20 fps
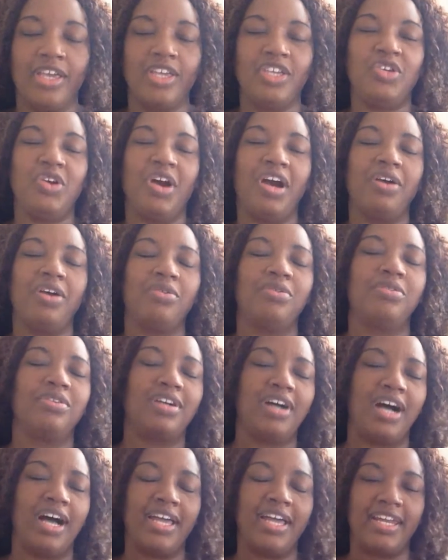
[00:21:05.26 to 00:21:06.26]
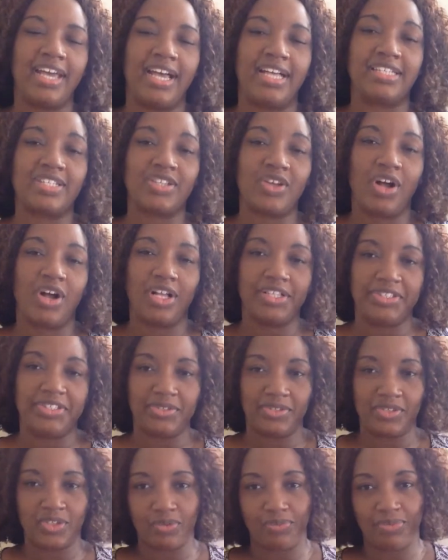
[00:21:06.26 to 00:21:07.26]
You're who God has called
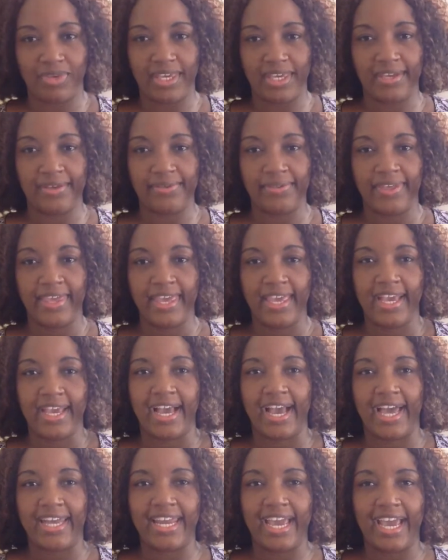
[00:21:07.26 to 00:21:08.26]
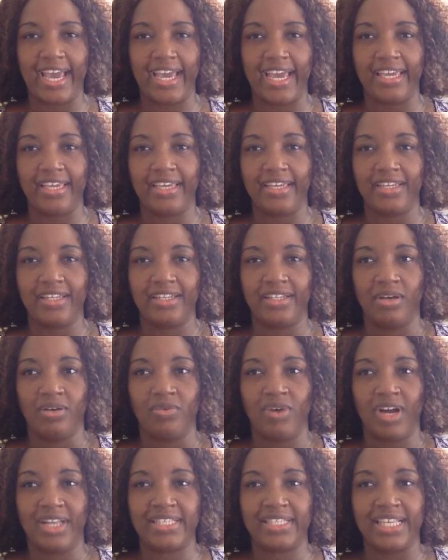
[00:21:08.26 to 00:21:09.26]
you to be. And I
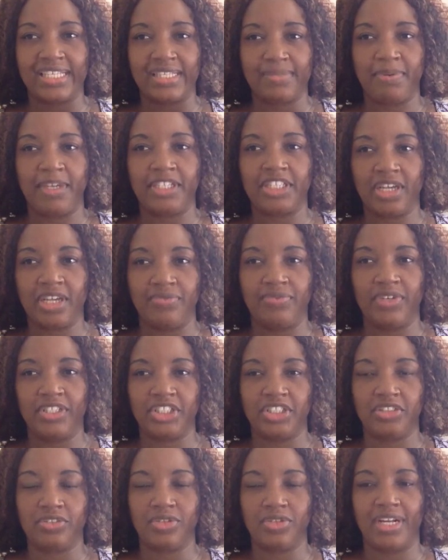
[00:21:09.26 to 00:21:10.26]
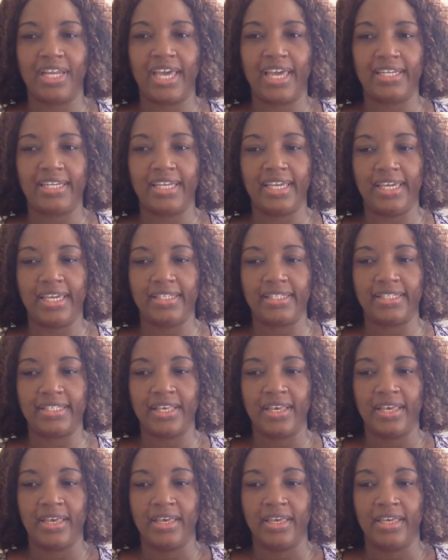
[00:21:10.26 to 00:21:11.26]
want, especially for children like these,
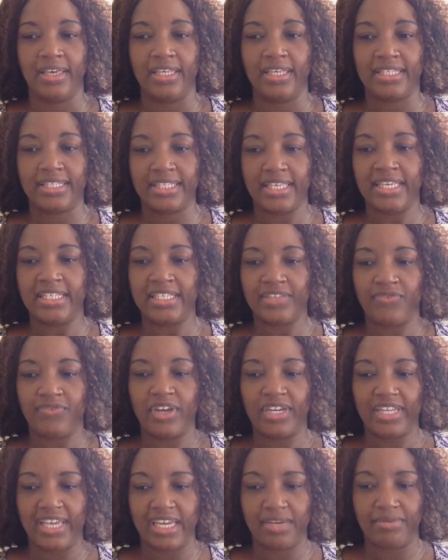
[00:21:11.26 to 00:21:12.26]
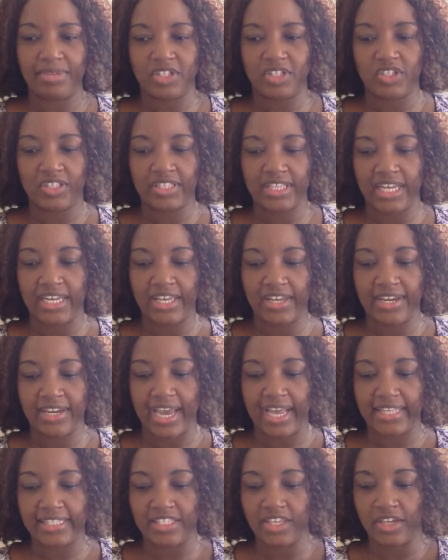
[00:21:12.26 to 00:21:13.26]
it's easy for the enemy to tell you
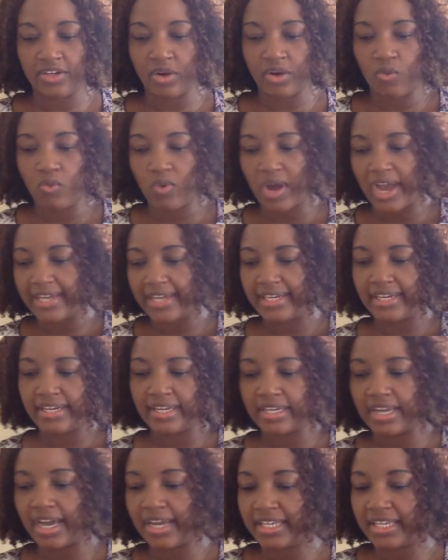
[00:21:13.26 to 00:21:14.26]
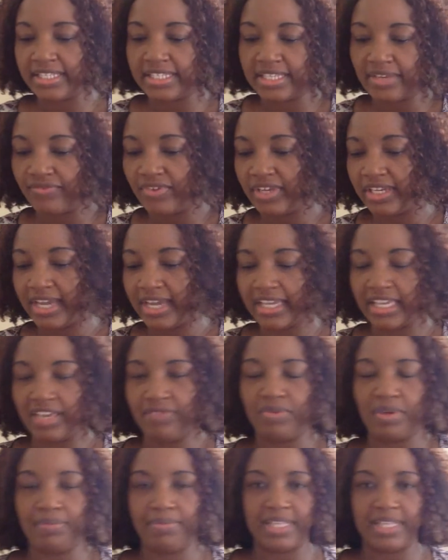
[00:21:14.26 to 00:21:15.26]
that, you know, why did God intervene and give
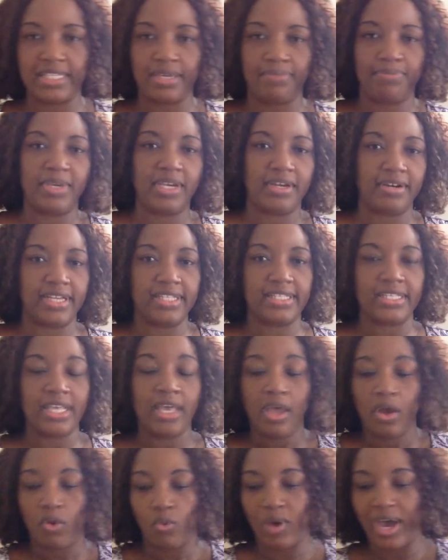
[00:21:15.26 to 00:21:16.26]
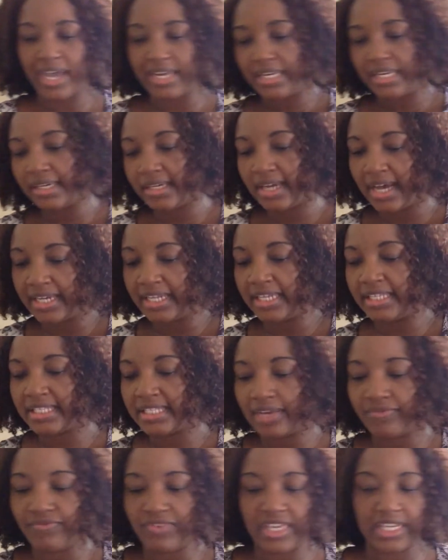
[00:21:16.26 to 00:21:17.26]
me better parents? Why did God
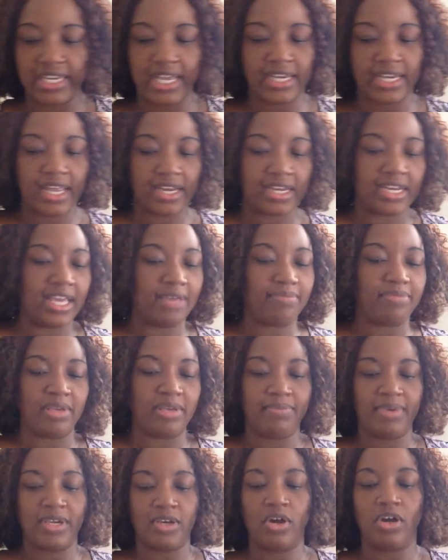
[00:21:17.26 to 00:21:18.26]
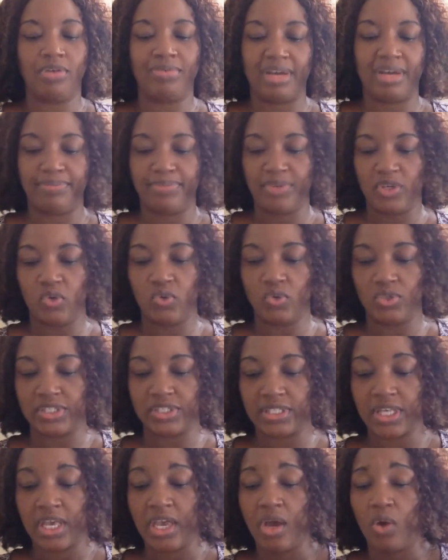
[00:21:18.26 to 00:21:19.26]
intervene and not let me become
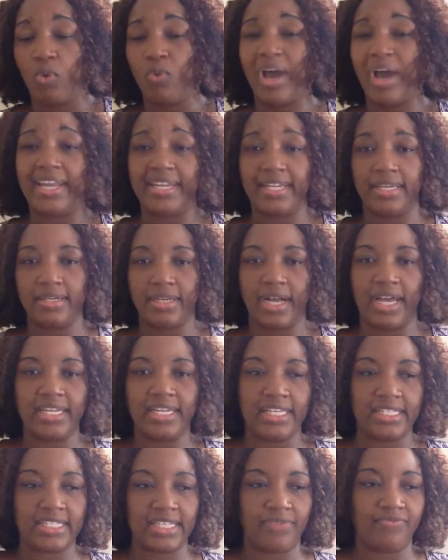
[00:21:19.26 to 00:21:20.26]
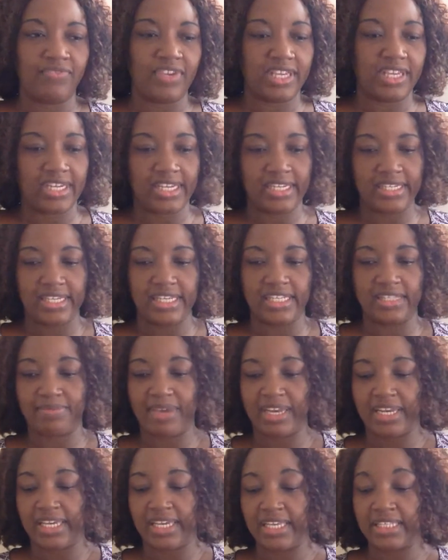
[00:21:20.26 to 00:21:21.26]
abused? Why did God intervene in these
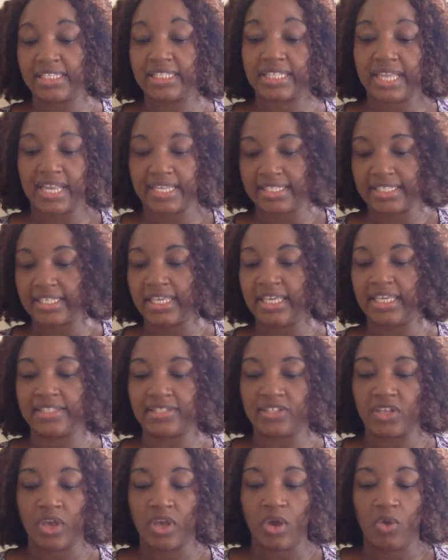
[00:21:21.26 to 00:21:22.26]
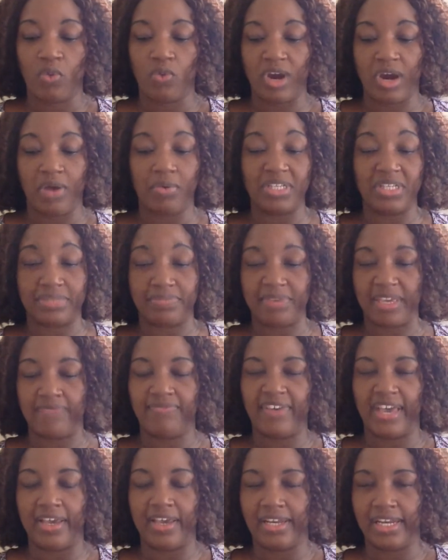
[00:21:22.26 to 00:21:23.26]
many instances where I was being
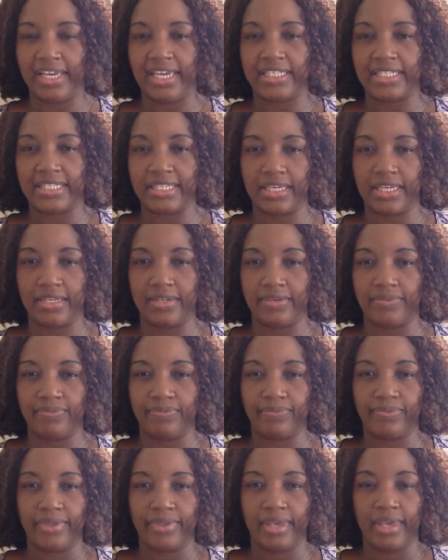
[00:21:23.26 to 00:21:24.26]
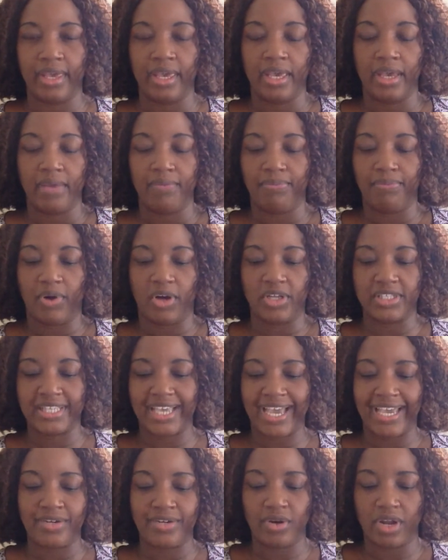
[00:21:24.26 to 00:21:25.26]
violated? But
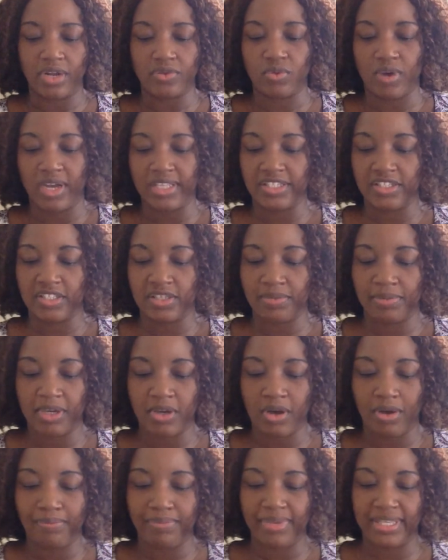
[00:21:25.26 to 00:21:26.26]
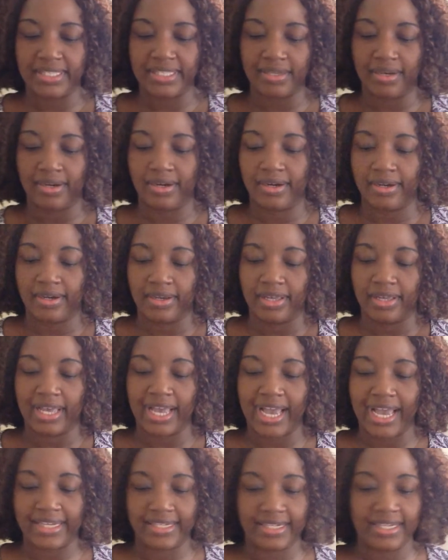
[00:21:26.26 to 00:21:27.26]
I do not want you to become bitter
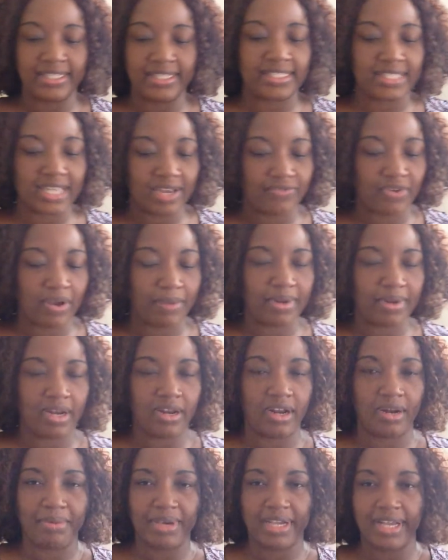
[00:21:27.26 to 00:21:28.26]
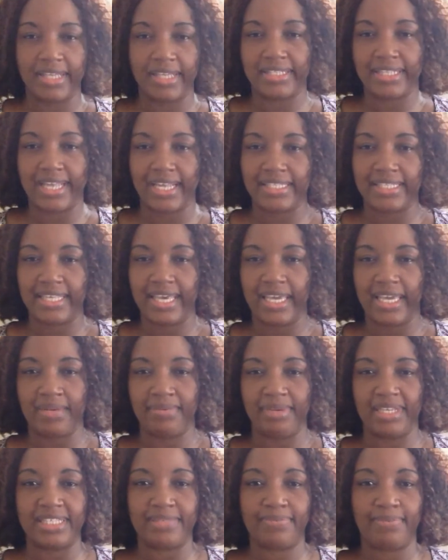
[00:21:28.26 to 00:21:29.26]
at this distant from the Lord because that's the
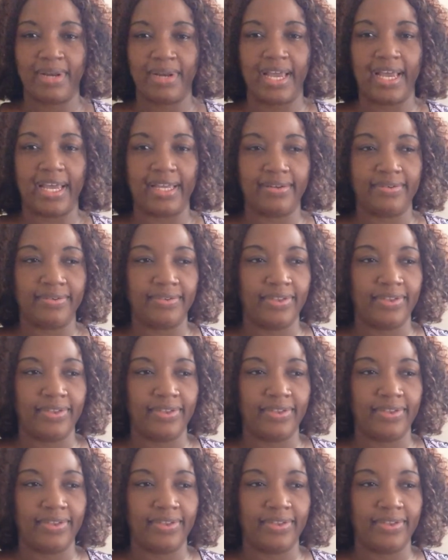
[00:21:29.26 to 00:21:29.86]
enemy's plan.